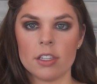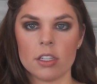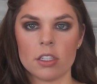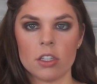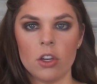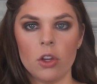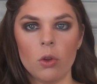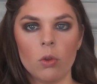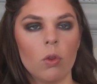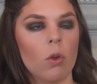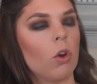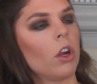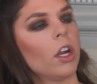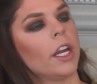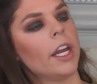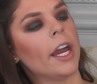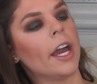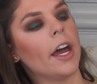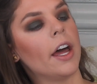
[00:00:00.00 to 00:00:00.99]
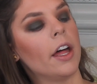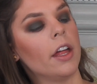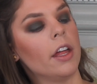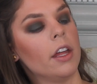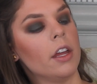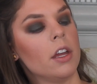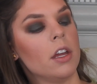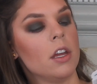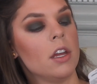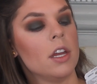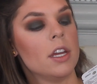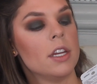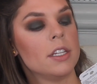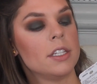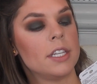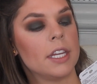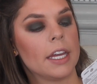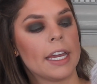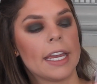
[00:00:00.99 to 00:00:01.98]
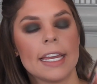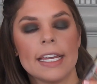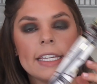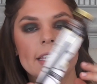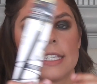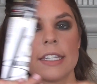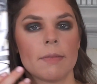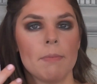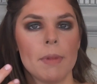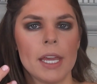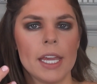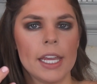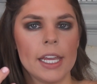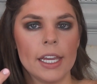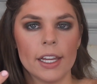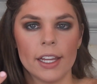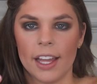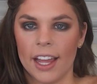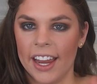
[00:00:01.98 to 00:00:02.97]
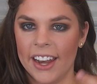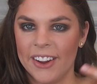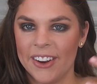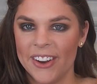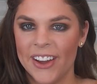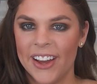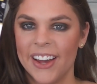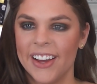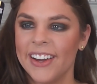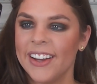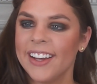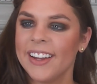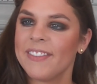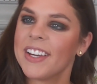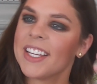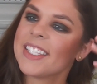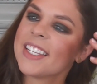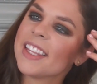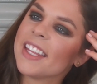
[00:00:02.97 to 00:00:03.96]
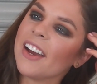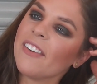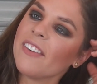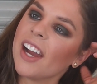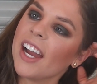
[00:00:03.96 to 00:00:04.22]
this new L'Oreal Silkissime, I don't know if I said that